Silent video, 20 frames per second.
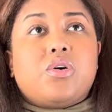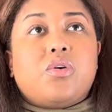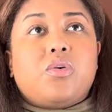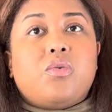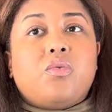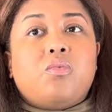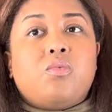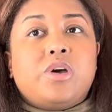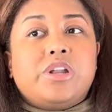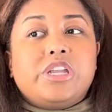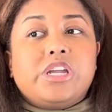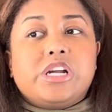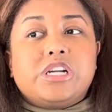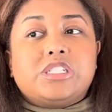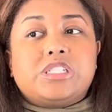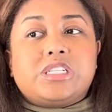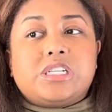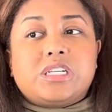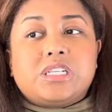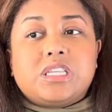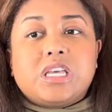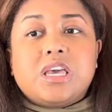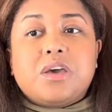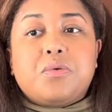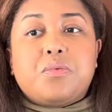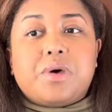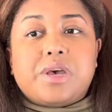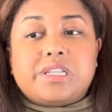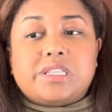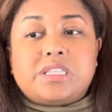when you're dealing
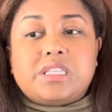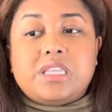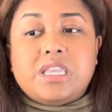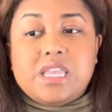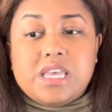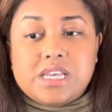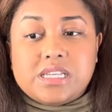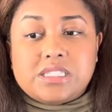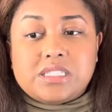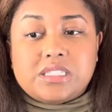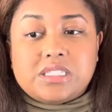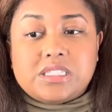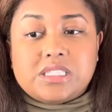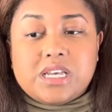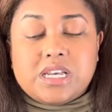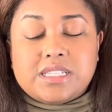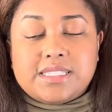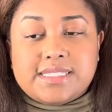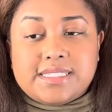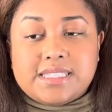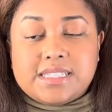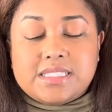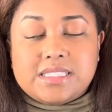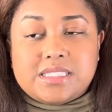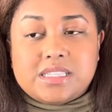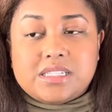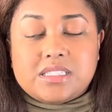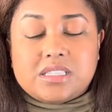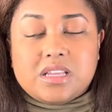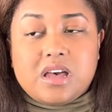with these
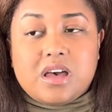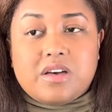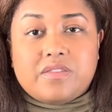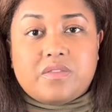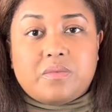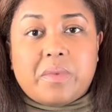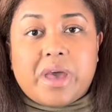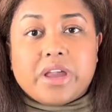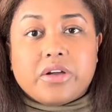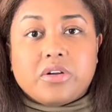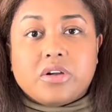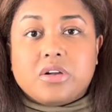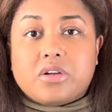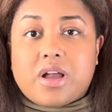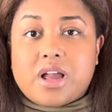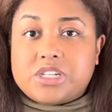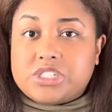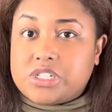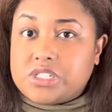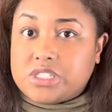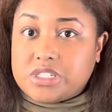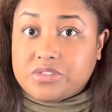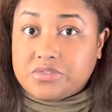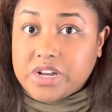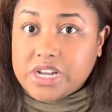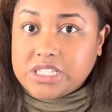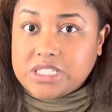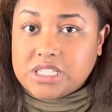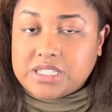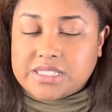instances of microaggressions and
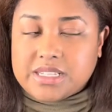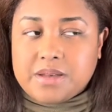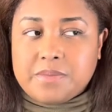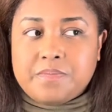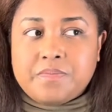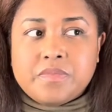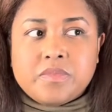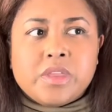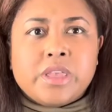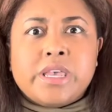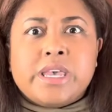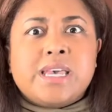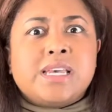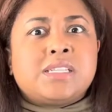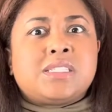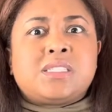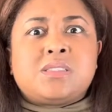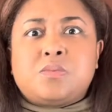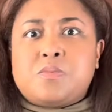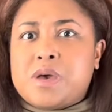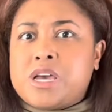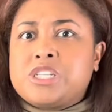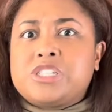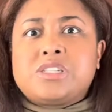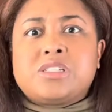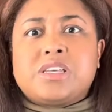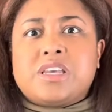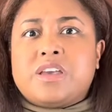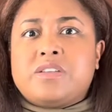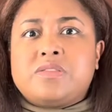racism,
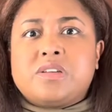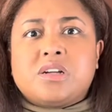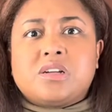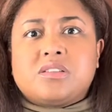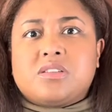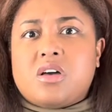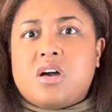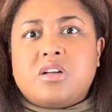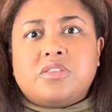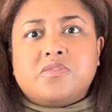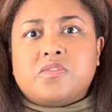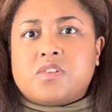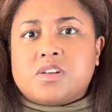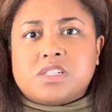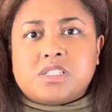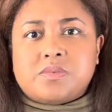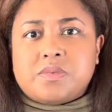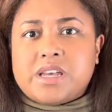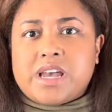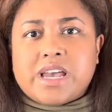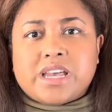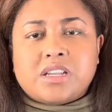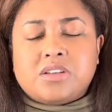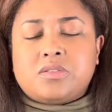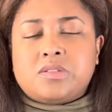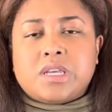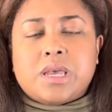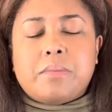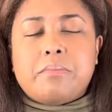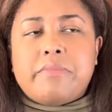especially if you're in law enforcement, I can
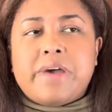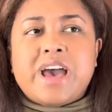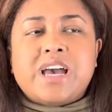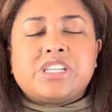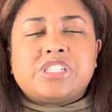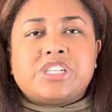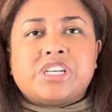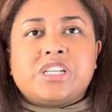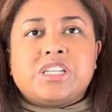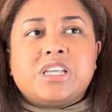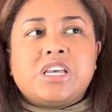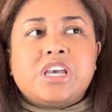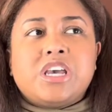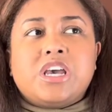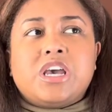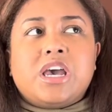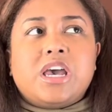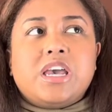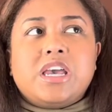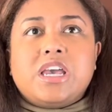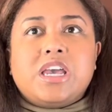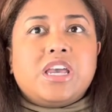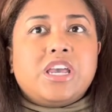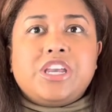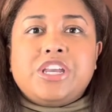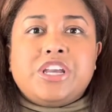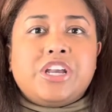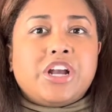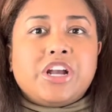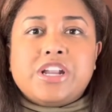only imagine
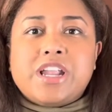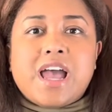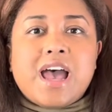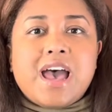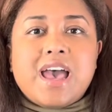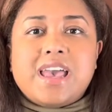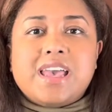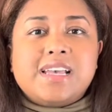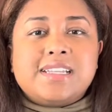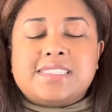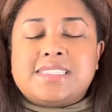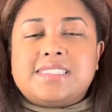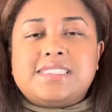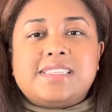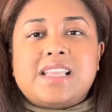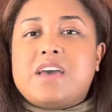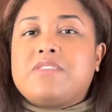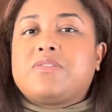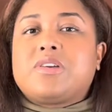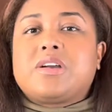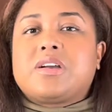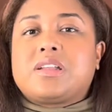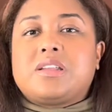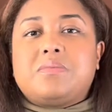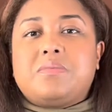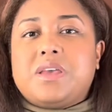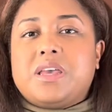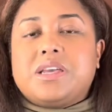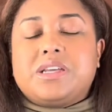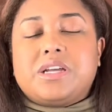you're not, it's never going to
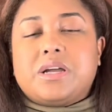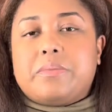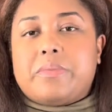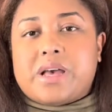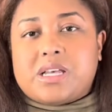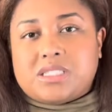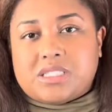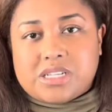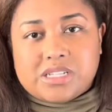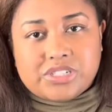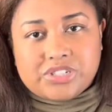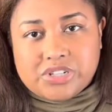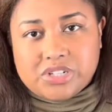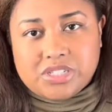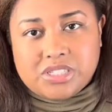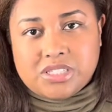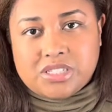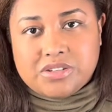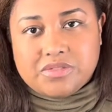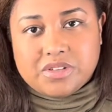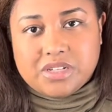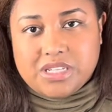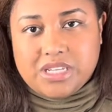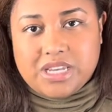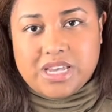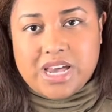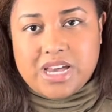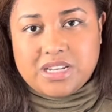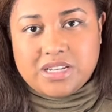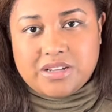be in your best interest to really
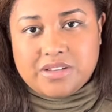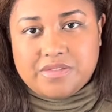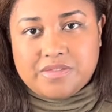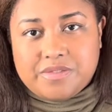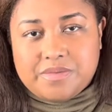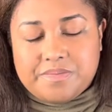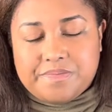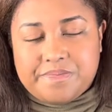kind of,